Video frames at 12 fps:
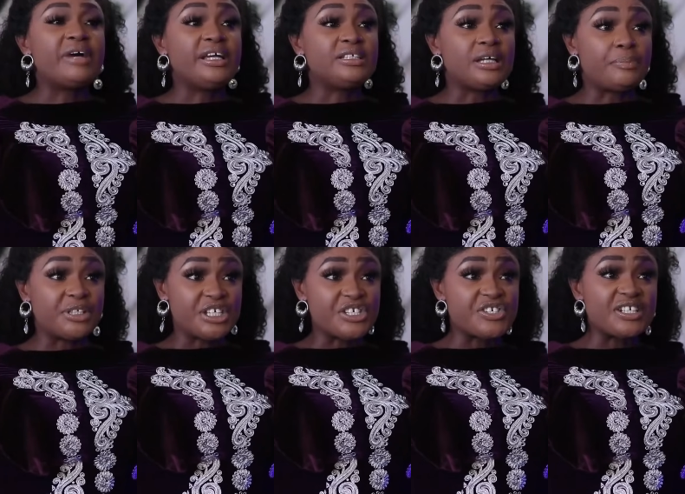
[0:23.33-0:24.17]
My
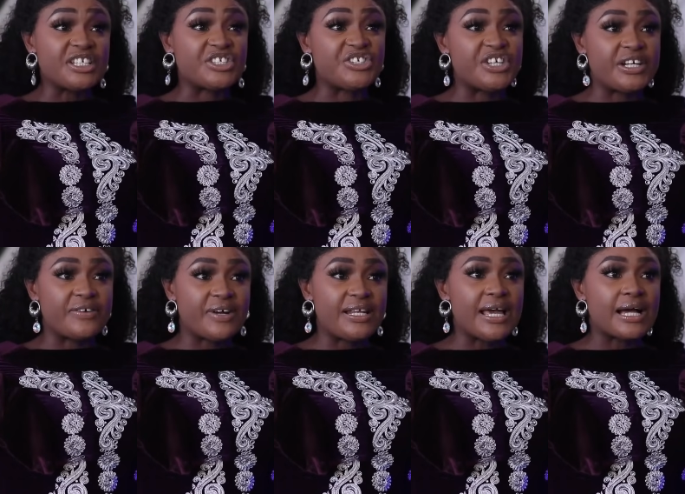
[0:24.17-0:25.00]
interpretation is
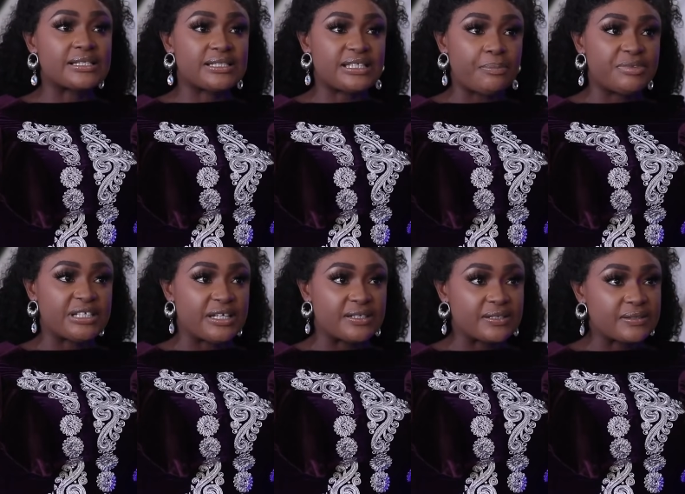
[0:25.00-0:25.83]
generally
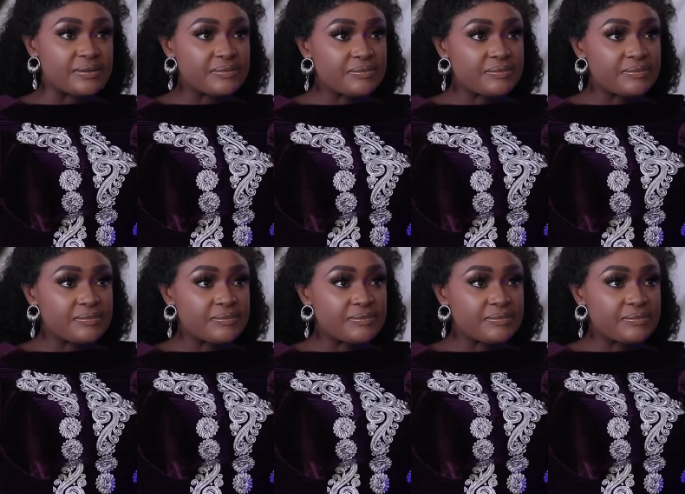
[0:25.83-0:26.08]
accepted.